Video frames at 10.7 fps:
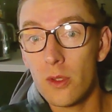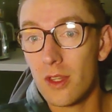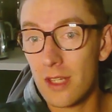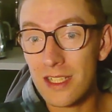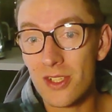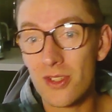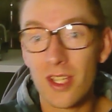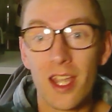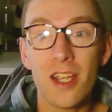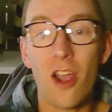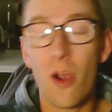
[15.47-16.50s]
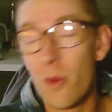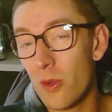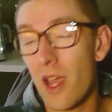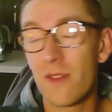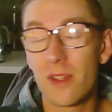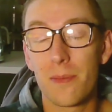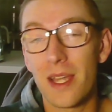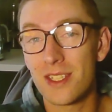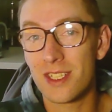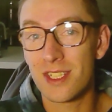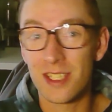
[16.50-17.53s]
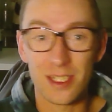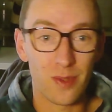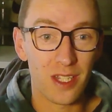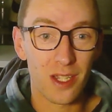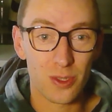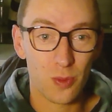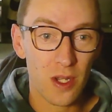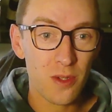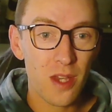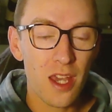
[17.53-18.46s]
that's okay, I will cover the basics in this video as well.